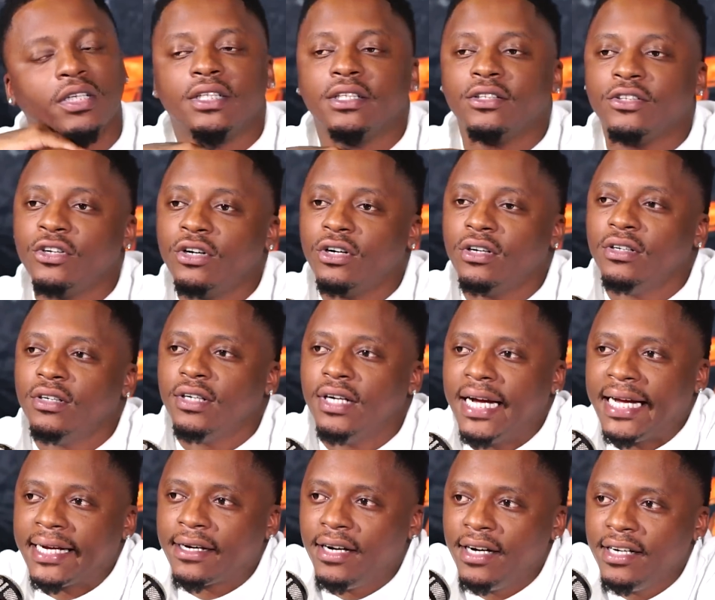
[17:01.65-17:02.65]
Yo,
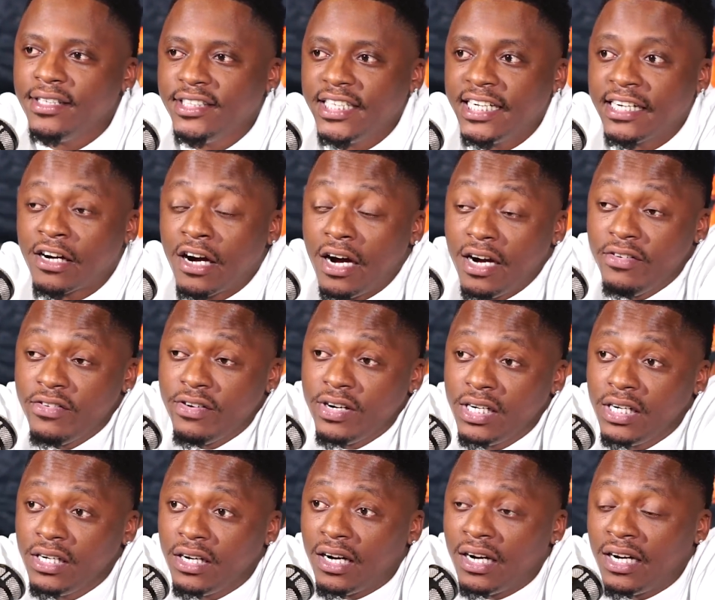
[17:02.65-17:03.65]
I can't
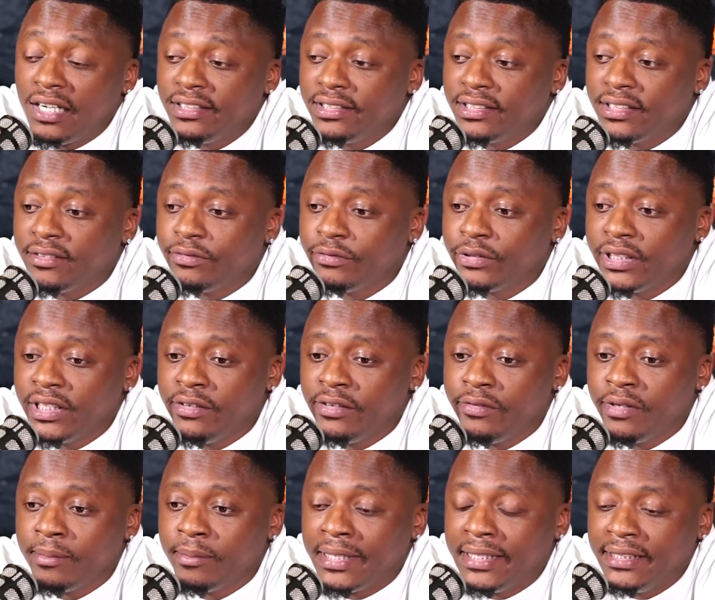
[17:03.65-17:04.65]
really answer for
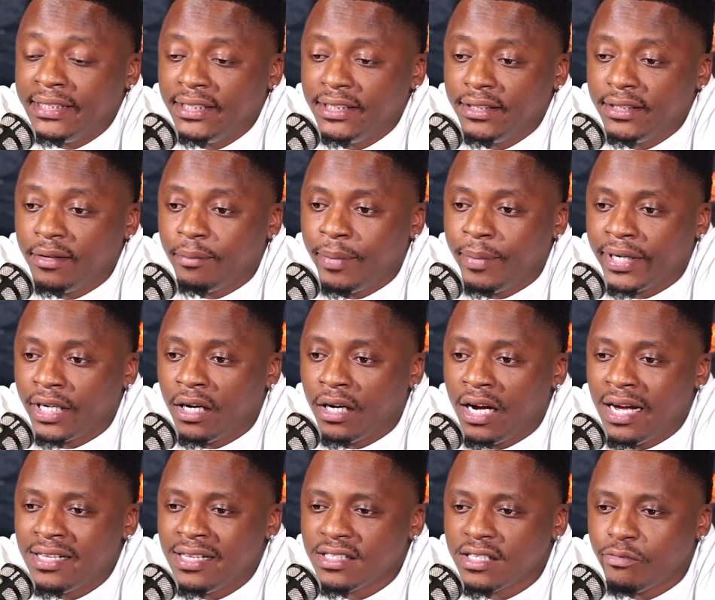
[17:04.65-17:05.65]
everybody, but I'll
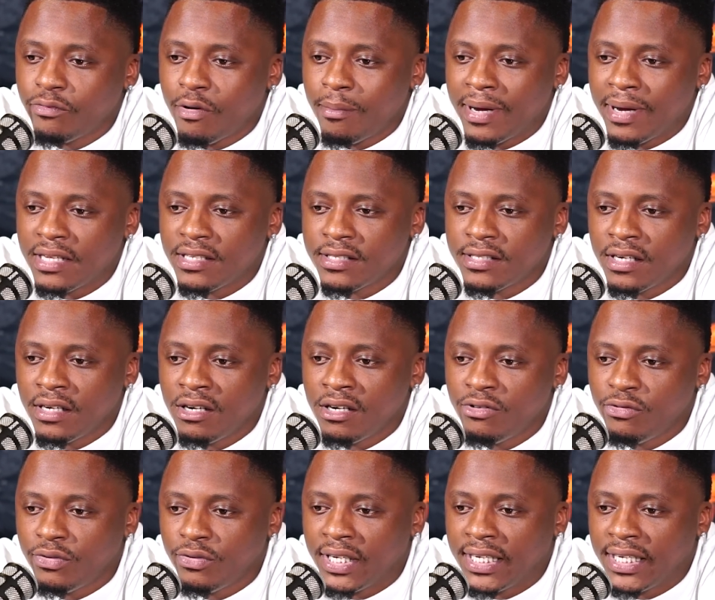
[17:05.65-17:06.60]
answer for myself.